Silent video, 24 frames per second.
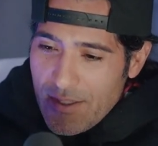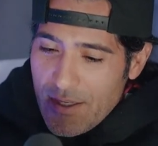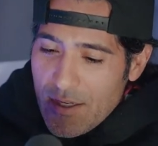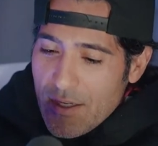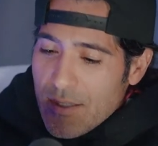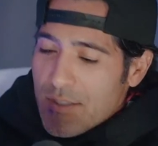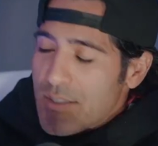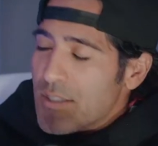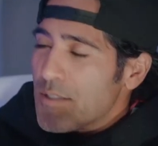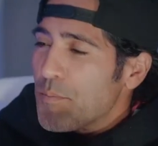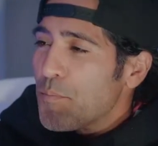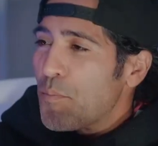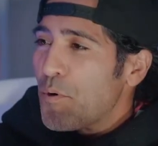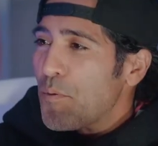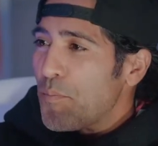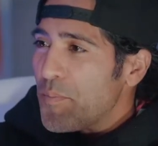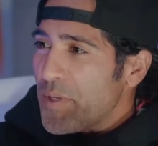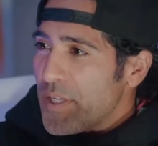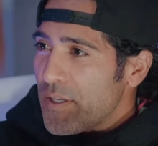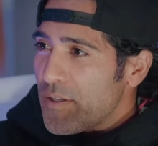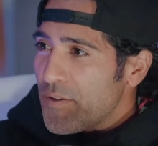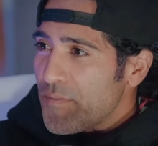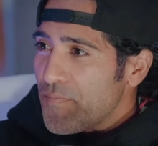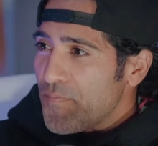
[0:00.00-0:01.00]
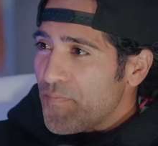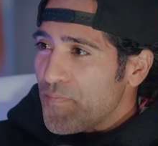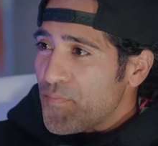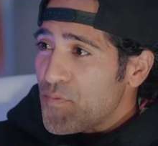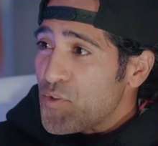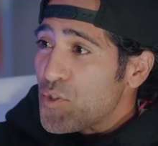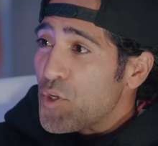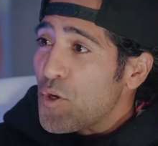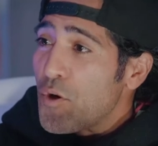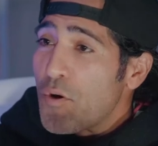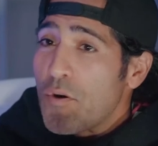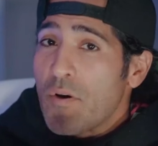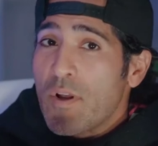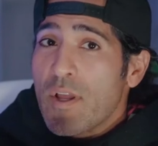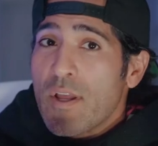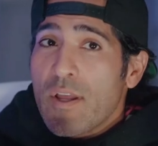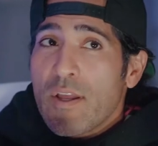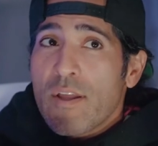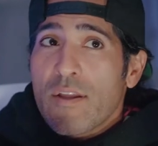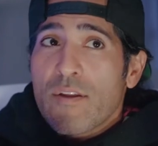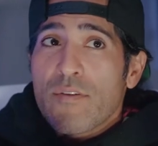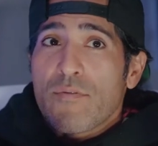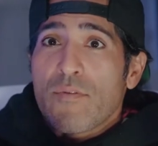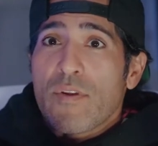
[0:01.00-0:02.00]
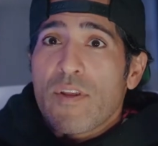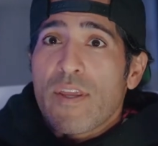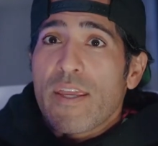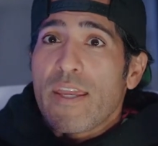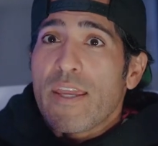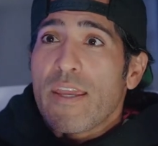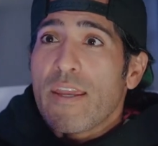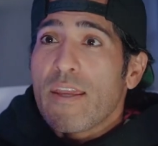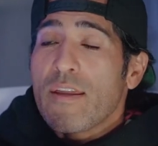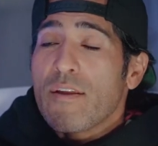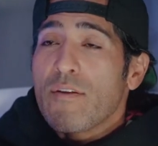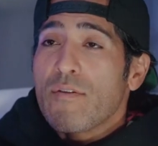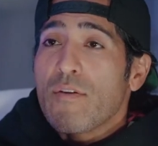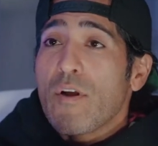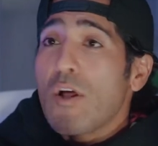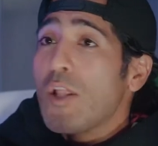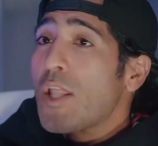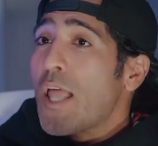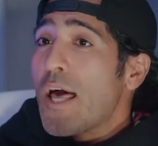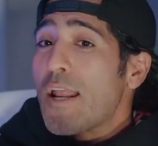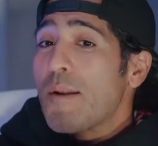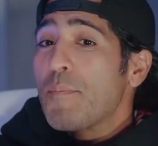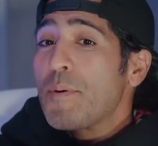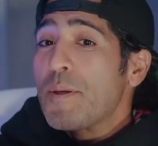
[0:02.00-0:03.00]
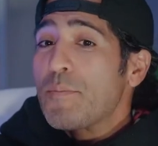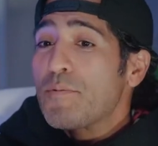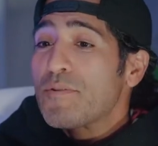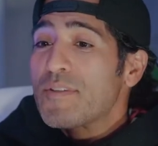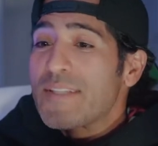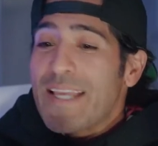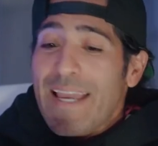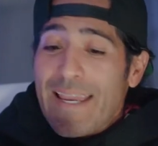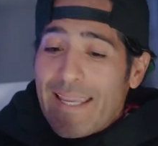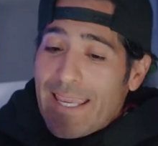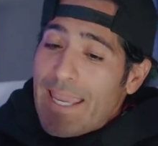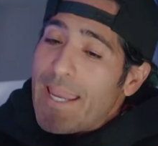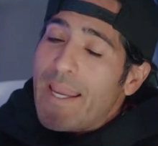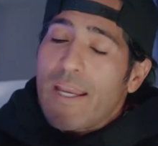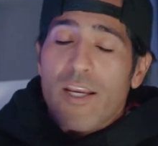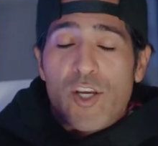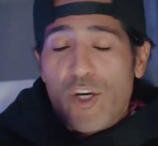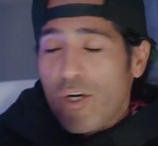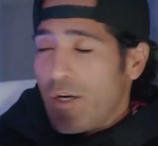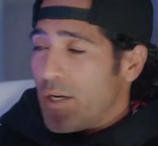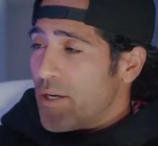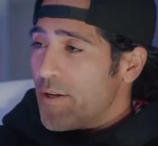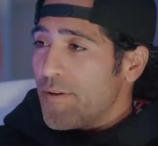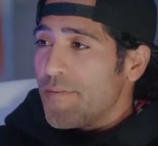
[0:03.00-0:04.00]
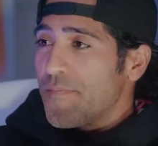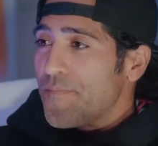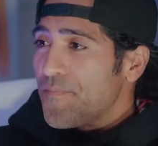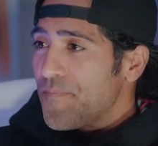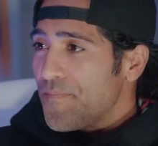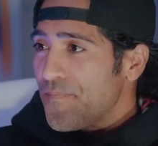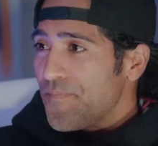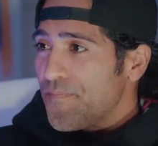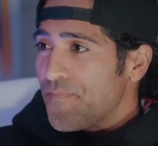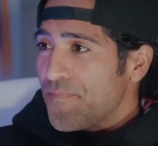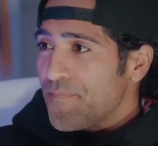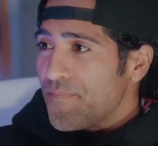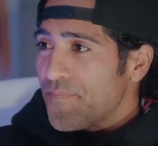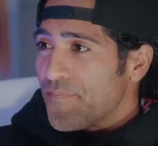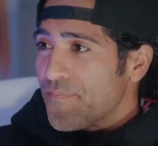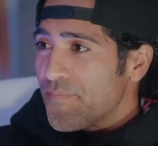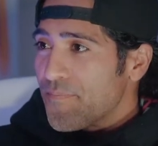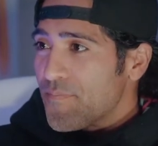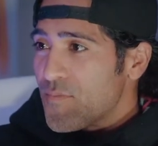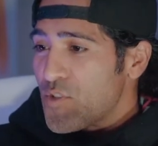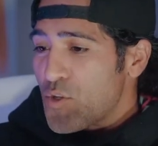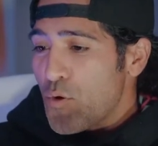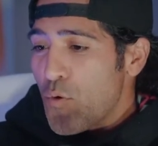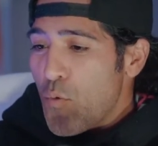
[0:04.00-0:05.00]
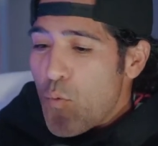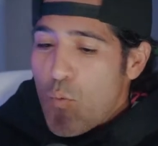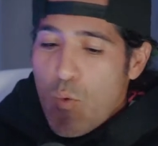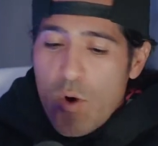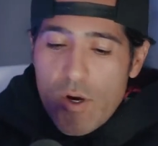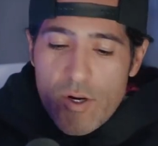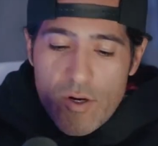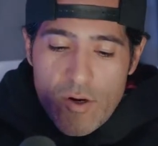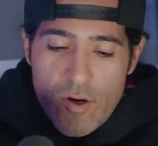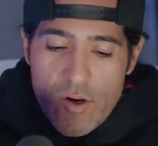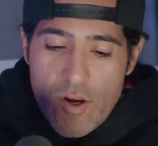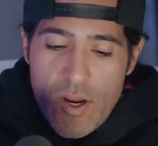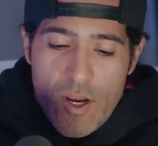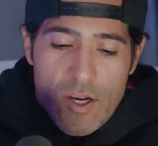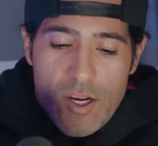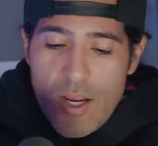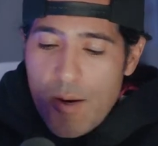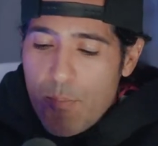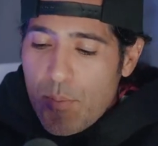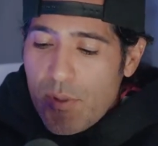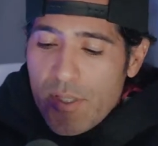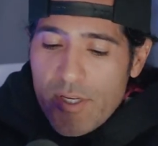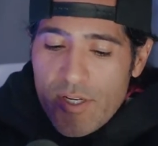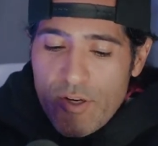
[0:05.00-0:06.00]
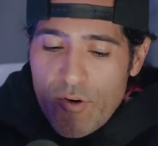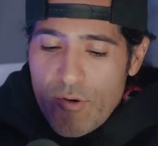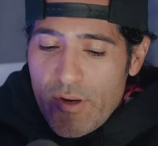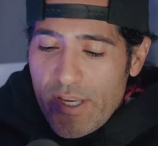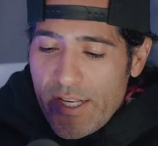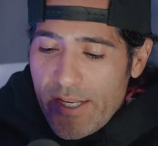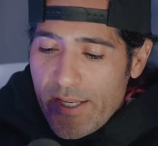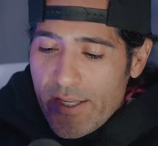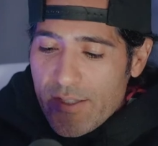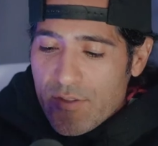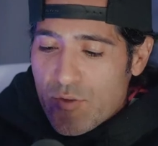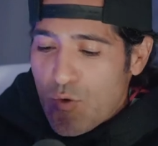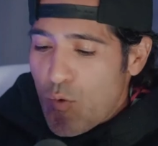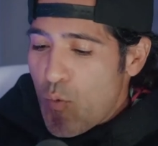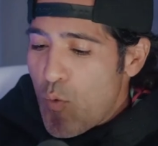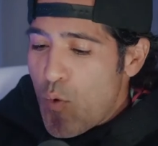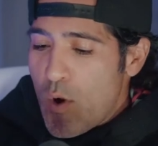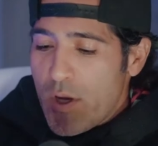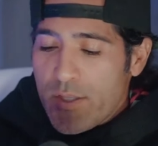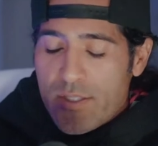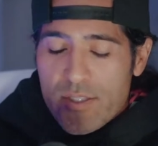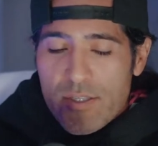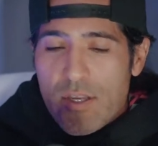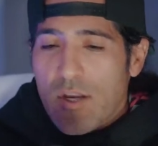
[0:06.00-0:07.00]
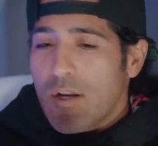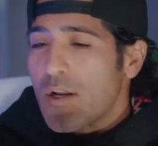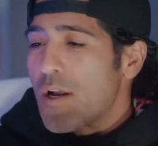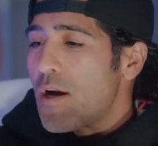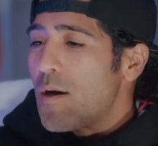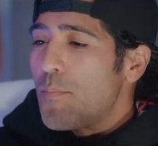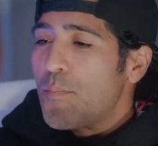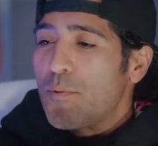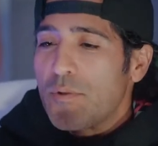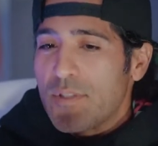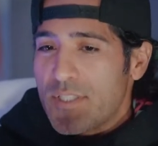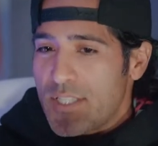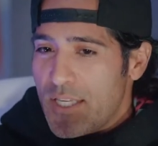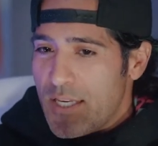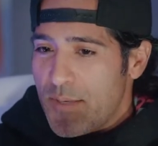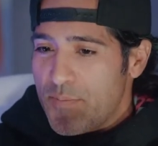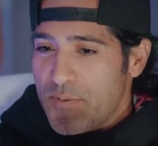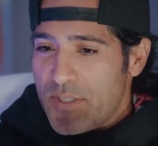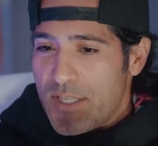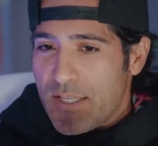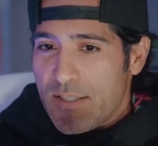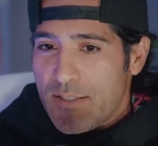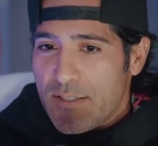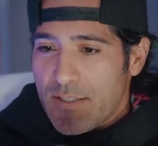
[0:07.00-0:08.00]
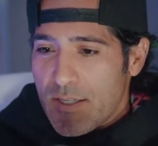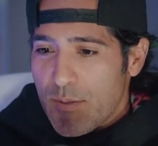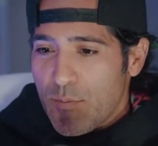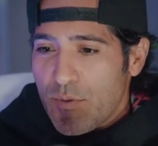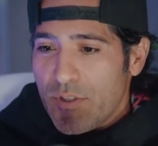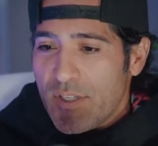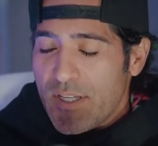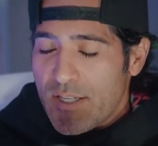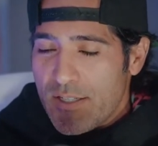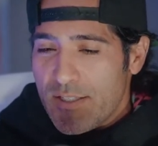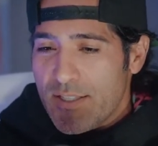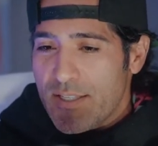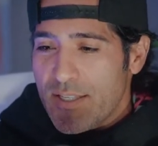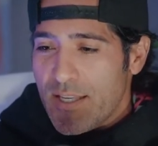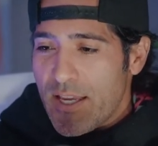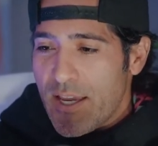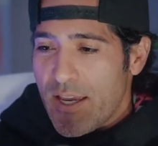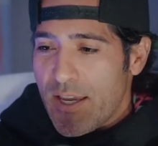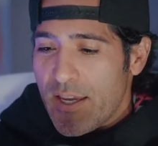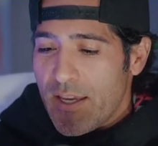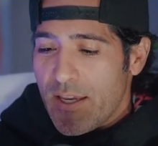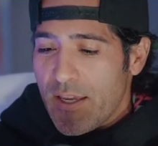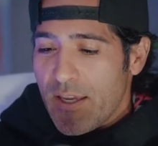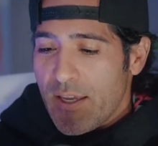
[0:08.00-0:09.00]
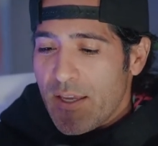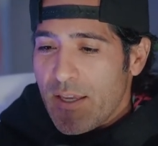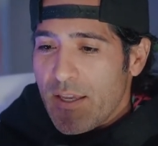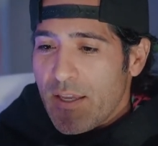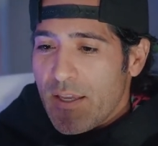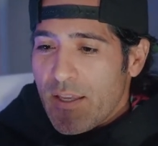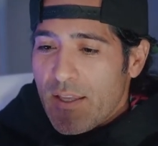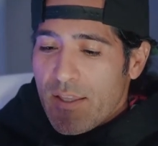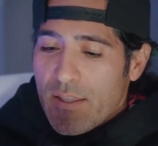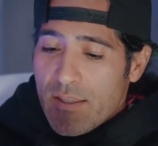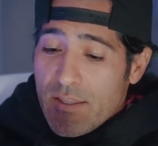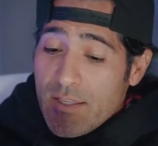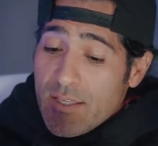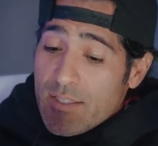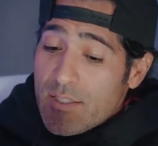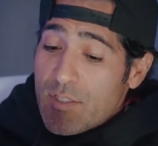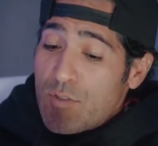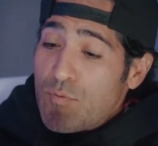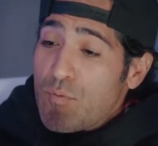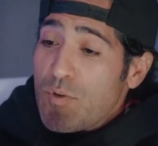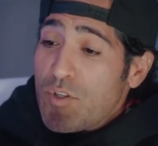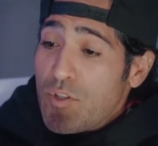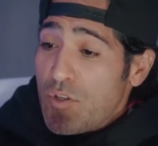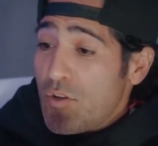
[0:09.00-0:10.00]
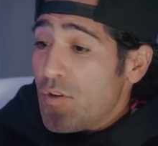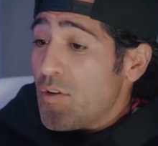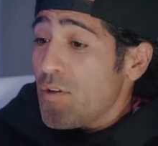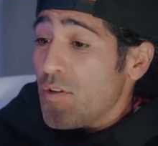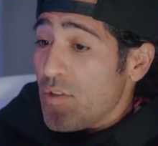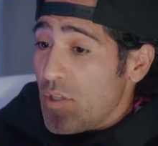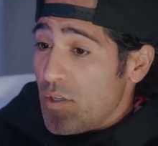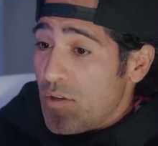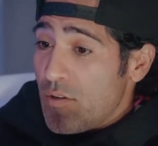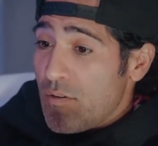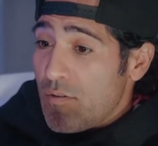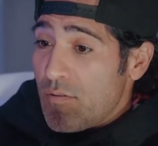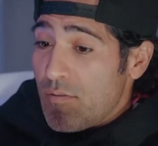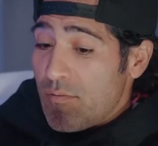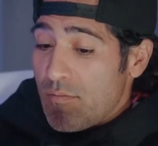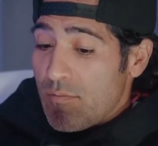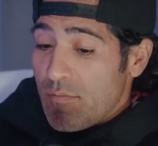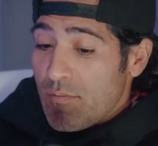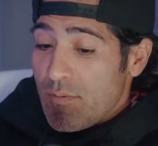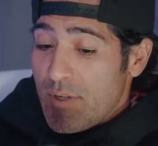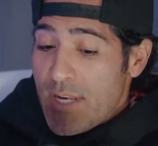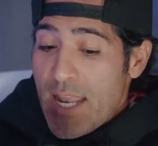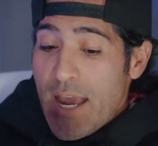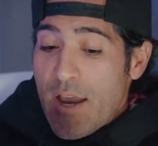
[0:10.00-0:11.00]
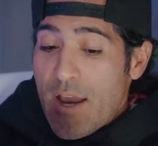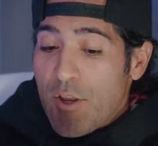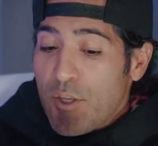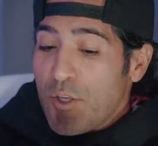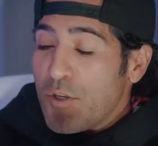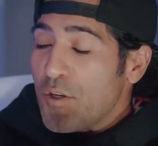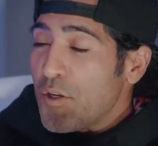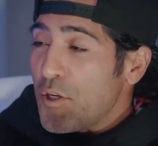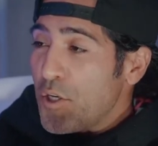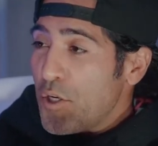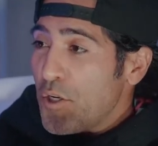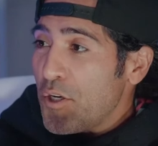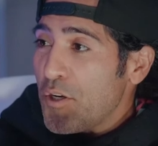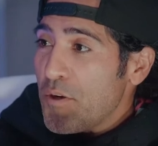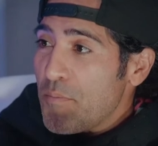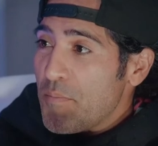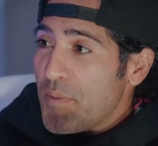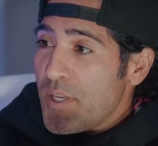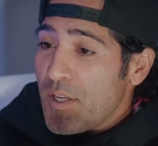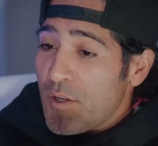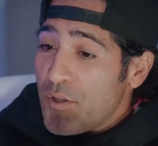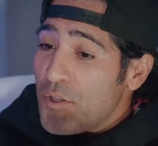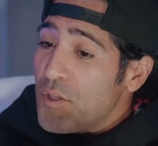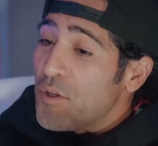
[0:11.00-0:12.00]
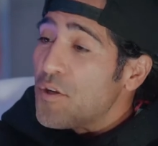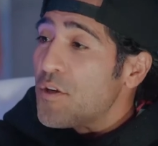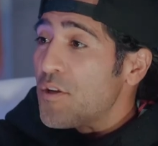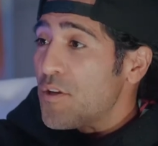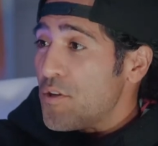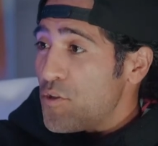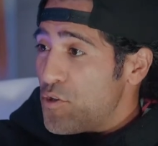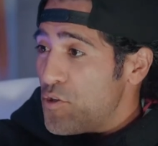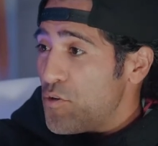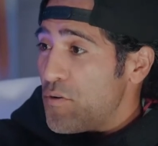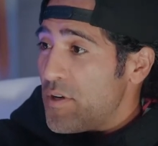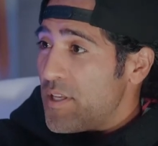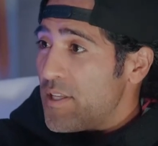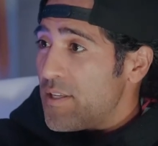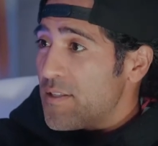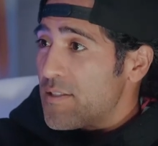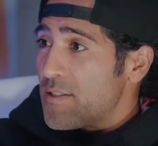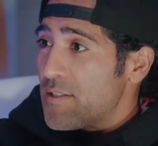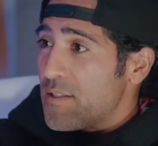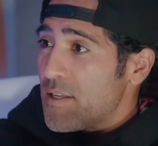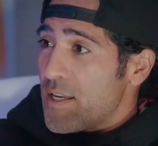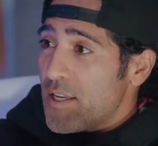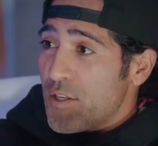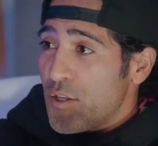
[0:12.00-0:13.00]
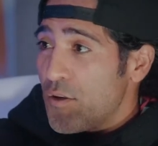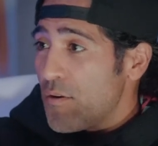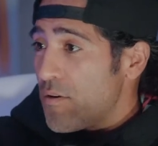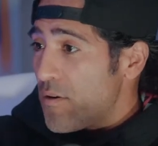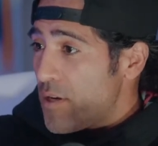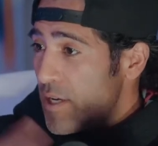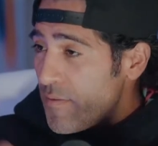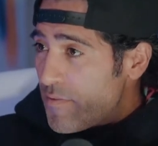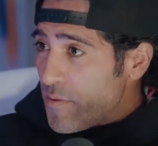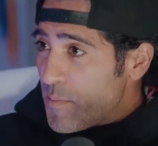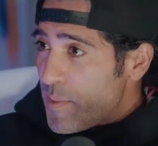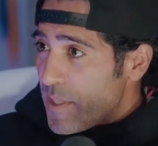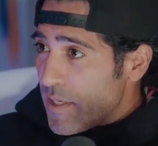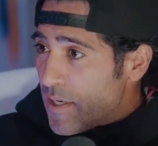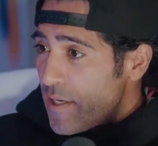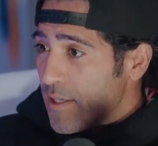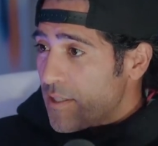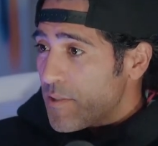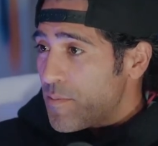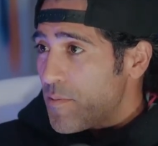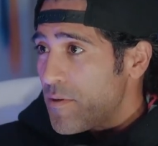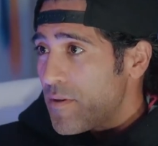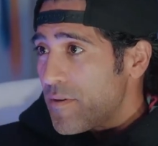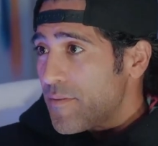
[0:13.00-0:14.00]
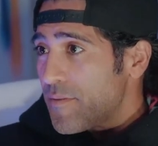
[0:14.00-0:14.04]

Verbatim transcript: a simple meal. So a lot of people say, I can't cook. So, what are a couple ingredients or what's a couple tips that someone can say, this is what you can do? Now you can cook a meal and you can enjoy this. Yeah. And you don't have to be an expert.